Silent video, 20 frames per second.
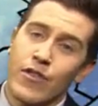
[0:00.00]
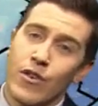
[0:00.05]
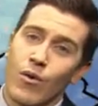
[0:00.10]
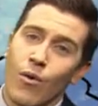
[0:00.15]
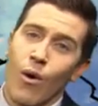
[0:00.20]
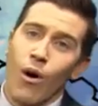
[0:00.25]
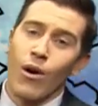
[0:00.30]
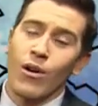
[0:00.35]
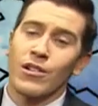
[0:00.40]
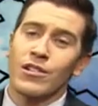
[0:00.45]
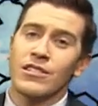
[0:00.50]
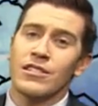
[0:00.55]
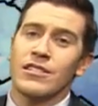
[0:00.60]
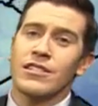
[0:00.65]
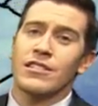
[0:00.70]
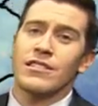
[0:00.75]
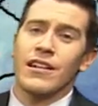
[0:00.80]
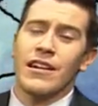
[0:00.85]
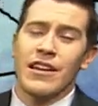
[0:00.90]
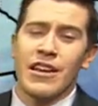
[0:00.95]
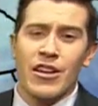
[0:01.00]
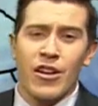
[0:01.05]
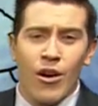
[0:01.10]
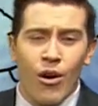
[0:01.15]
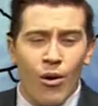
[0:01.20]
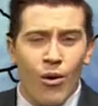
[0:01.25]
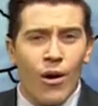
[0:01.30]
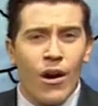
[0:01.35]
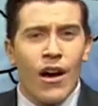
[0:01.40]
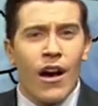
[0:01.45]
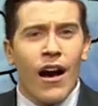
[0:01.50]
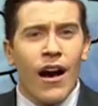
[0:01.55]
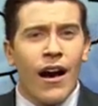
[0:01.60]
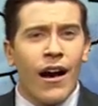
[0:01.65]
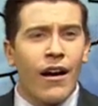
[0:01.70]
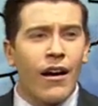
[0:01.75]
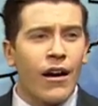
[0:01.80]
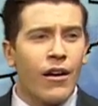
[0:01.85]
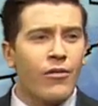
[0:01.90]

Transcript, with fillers: you are uh, you know uh,